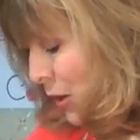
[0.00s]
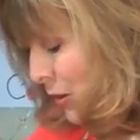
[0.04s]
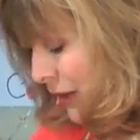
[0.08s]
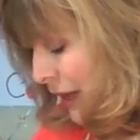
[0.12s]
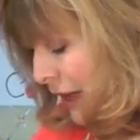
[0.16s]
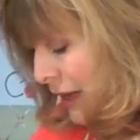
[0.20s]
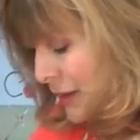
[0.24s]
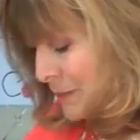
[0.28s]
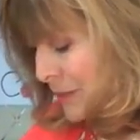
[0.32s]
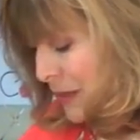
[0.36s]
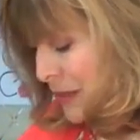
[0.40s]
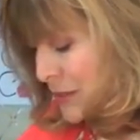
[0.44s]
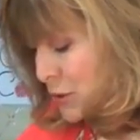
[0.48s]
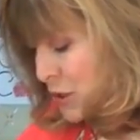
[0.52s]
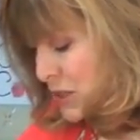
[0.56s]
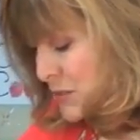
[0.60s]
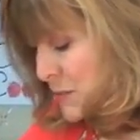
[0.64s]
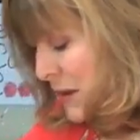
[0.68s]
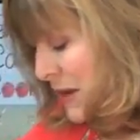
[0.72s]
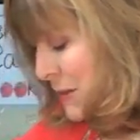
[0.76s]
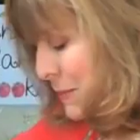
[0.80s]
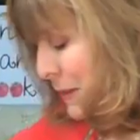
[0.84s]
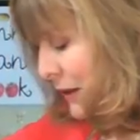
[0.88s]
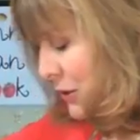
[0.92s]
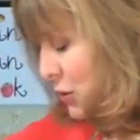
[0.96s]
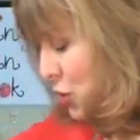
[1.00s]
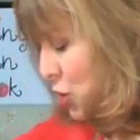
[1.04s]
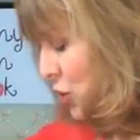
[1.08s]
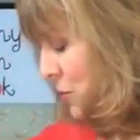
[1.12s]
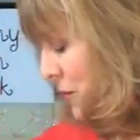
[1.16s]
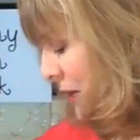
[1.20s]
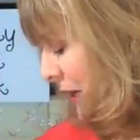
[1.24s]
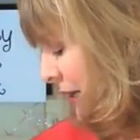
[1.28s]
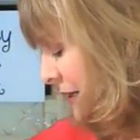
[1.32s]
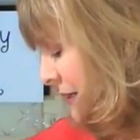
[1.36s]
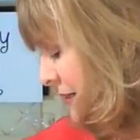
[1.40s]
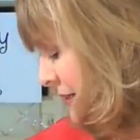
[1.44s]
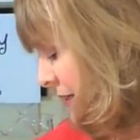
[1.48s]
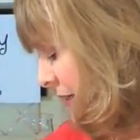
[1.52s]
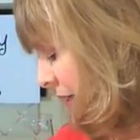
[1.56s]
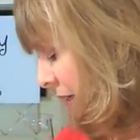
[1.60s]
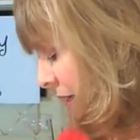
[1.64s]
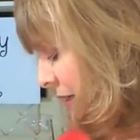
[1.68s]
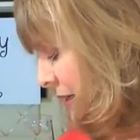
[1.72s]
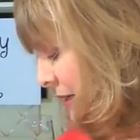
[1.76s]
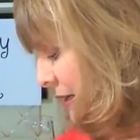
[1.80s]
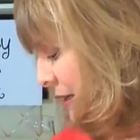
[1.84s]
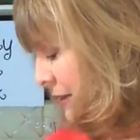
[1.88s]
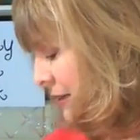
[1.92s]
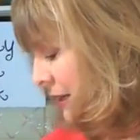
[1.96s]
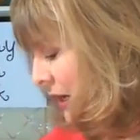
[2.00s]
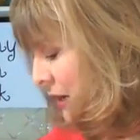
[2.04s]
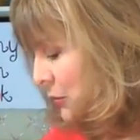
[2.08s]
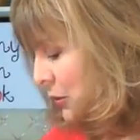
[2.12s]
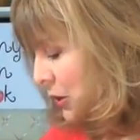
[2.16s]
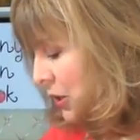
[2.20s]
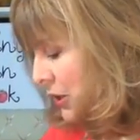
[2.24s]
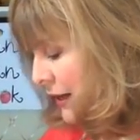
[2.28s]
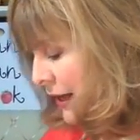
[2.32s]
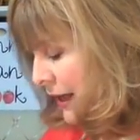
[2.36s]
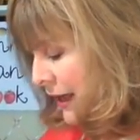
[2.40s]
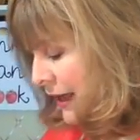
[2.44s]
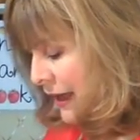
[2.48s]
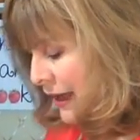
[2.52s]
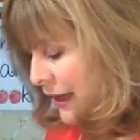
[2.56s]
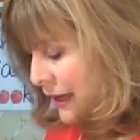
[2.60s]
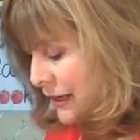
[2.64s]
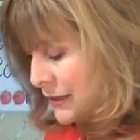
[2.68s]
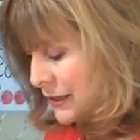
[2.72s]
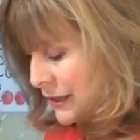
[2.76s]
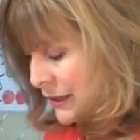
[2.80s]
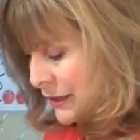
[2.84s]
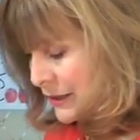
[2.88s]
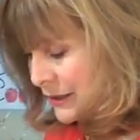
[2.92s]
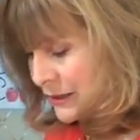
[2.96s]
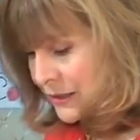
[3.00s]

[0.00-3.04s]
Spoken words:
Okay, so it's been about 2 minutes, and now we're going to add